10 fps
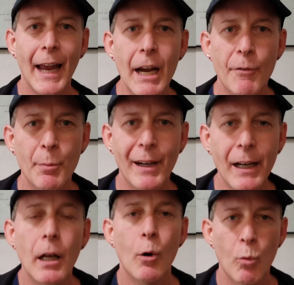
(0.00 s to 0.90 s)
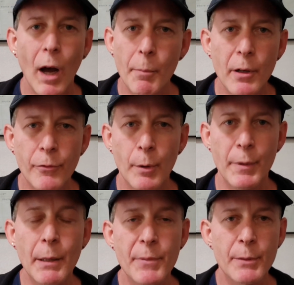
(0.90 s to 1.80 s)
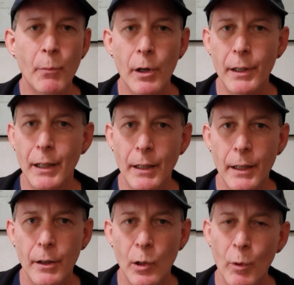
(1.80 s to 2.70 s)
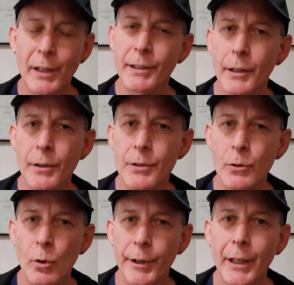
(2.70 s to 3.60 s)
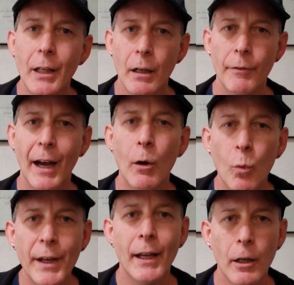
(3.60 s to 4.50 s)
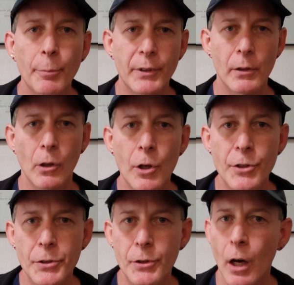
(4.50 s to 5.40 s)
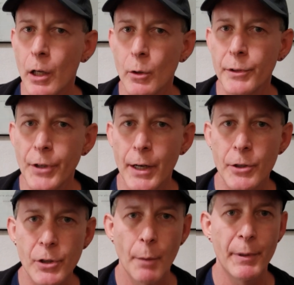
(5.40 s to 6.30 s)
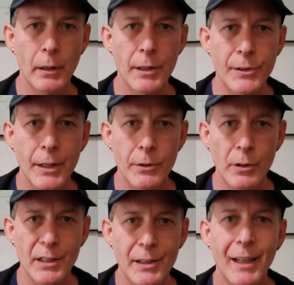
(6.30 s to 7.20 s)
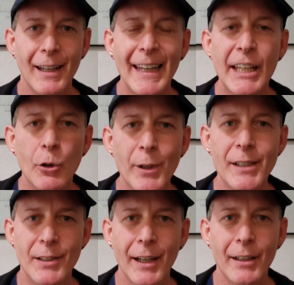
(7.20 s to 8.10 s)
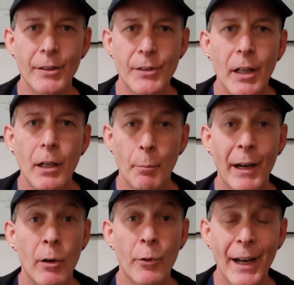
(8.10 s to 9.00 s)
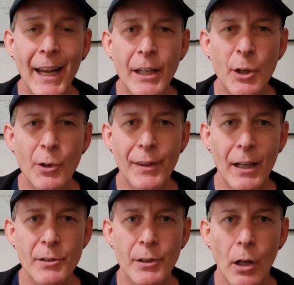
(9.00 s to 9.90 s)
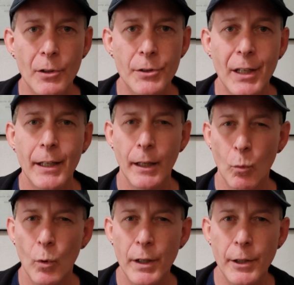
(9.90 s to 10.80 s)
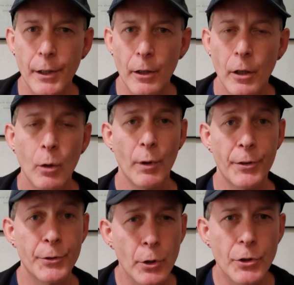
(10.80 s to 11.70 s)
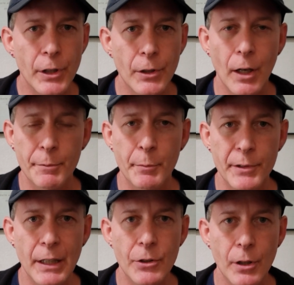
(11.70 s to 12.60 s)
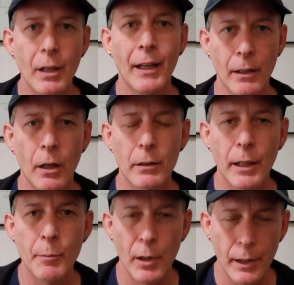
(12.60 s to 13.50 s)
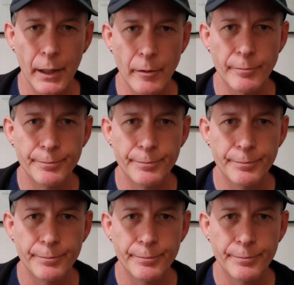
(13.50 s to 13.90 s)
Hey everybody, Robert from BroBex Marketing here, and I want to tell you the story of how we helped the largest auto and tire shop in Los Angeles increase sales by over $800,000 in 1 year with search engine optimization and online marketing.